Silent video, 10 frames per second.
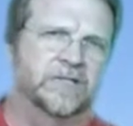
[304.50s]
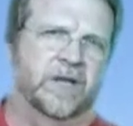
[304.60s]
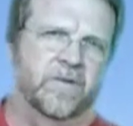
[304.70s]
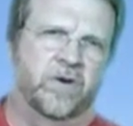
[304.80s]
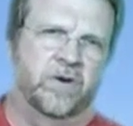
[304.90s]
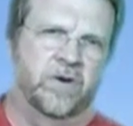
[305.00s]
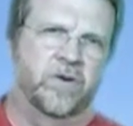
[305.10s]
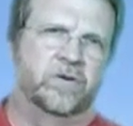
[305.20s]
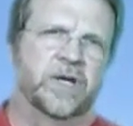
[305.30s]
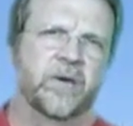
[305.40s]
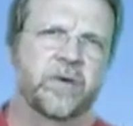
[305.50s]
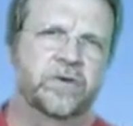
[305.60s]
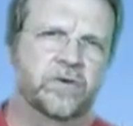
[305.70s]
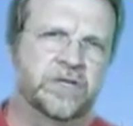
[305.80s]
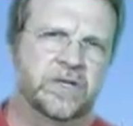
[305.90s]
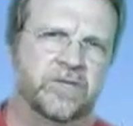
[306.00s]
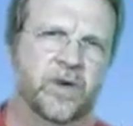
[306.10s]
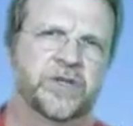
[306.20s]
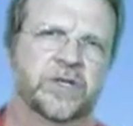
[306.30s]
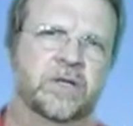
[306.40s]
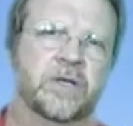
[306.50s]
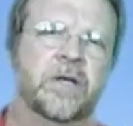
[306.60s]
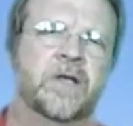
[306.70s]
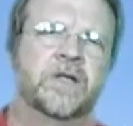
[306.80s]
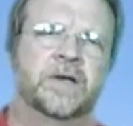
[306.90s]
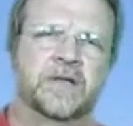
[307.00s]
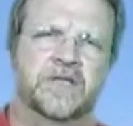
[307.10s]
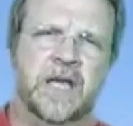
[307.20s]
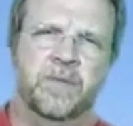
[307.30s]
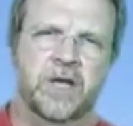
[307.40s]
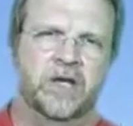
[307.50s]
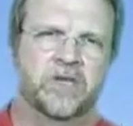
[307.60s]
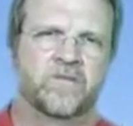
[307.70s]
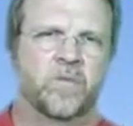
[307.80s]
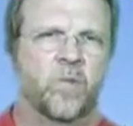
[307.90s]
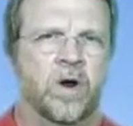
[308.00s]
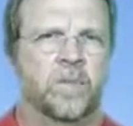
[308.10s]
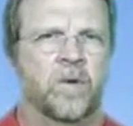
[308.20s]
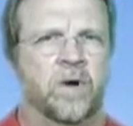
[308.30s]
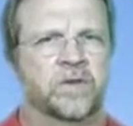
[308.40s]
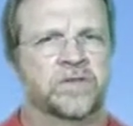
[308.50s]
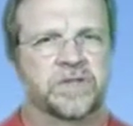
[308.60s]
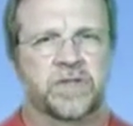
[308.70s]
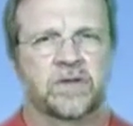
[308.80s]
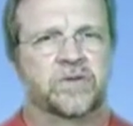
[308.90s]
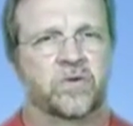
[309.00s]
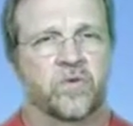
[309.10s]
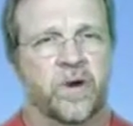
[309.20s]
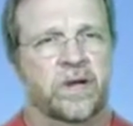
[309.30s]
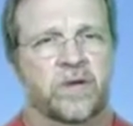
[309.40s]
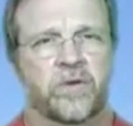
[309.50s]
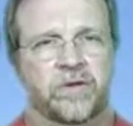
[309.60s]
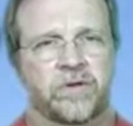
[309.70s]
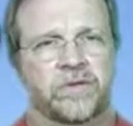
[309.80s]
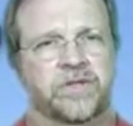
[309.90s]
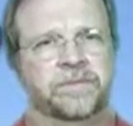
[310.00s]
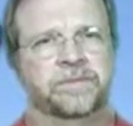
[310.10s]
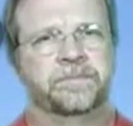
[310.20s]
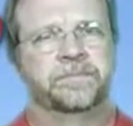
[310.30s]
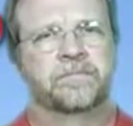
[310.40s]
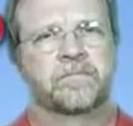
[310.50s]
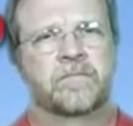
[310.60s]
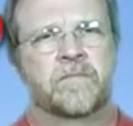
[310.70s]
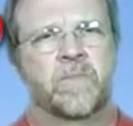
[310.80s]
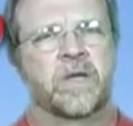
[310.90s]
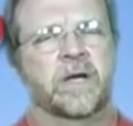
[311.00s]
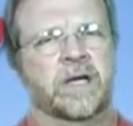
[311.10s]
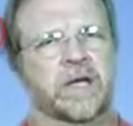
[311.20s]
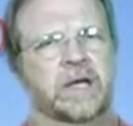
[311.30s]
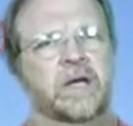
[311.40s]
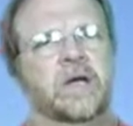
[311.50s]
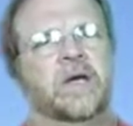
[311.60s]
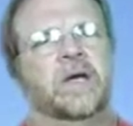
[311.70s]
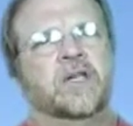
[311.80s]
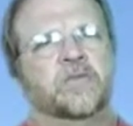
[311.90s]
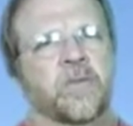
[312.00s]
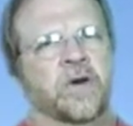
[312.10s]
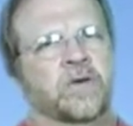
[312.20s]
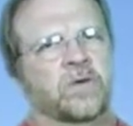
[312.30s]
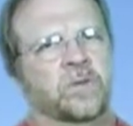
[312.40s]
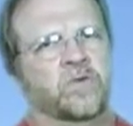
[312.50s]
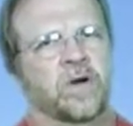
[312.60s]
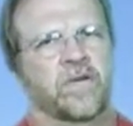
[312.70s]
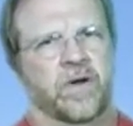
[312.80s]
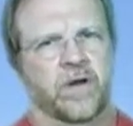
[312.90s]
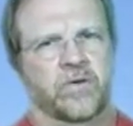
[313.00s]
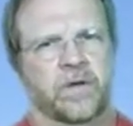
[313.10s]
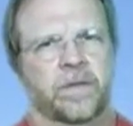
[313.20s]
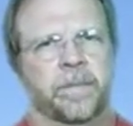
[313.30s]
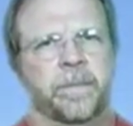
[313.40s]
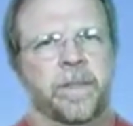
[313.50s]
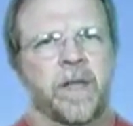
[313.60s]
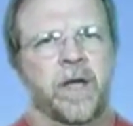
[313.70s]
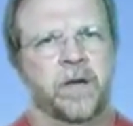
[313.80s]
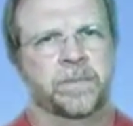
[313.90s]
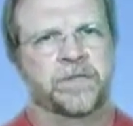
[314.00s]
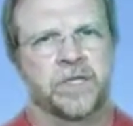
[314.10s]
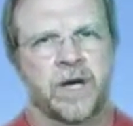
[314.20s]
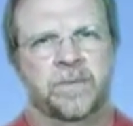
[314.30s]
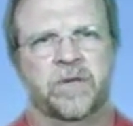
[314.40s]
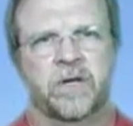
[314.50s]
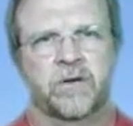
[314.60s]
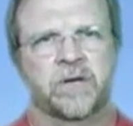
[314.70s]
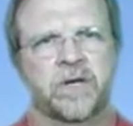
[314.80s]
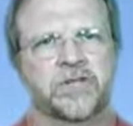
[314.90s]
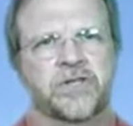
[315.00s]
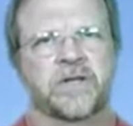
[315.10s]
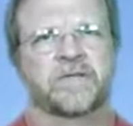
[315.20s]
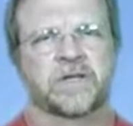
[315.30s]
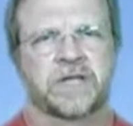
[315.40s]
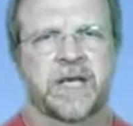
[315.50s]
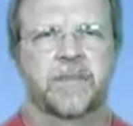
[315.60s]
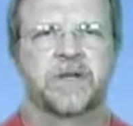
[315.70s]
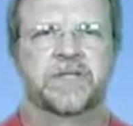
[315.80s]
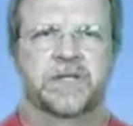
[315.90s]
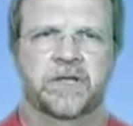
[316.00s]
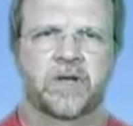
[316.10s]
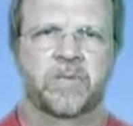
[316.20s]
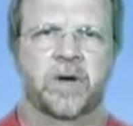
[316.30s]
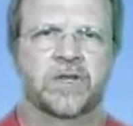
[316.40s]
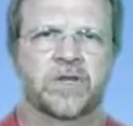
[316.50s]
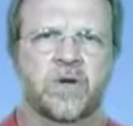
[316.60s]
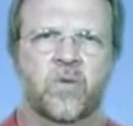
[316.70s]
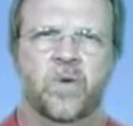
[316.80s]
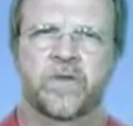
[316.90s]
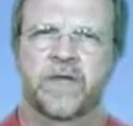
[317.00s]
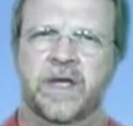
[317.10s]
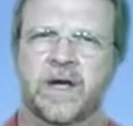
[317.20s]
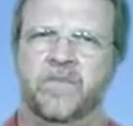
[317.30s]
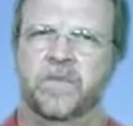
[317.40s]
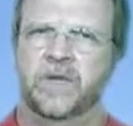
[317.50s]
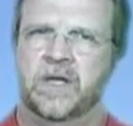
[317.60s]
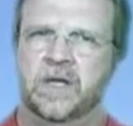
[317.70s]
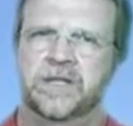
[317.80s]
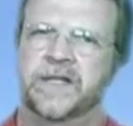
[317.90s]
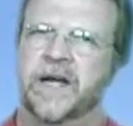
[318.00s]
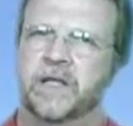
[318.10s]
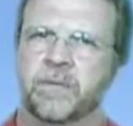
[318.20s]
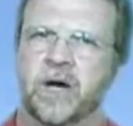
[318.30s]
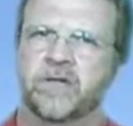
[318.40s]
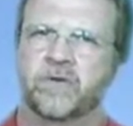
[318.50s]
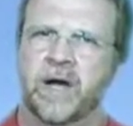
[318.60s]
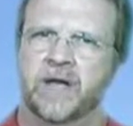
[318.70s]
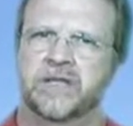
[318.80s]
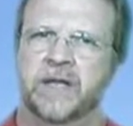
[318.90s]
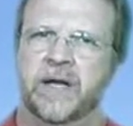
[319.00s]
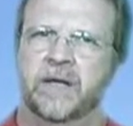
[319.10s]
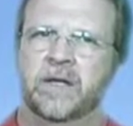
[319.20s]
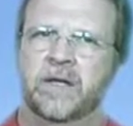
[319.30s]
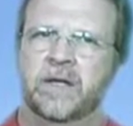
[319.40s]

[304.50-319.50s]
these heavier loads and reducing friction, the contamination from wear particles is also greatly reduced. Again, Sprinkler Lube 1200 helps stop the introduction of contaminants in the gearbox, whether they come from the inside of the box or outside.